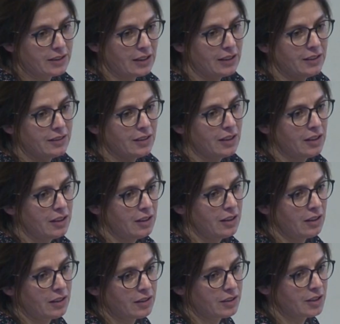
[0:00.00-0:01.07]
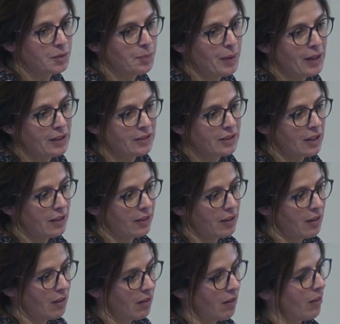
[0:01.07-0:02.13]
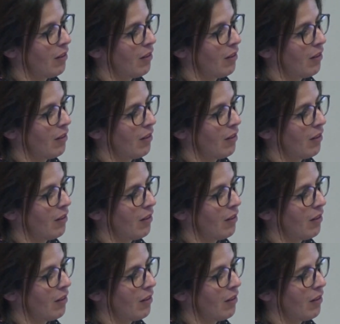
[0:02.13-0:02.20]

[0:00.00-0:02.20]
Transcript: and Italy and Spain are the,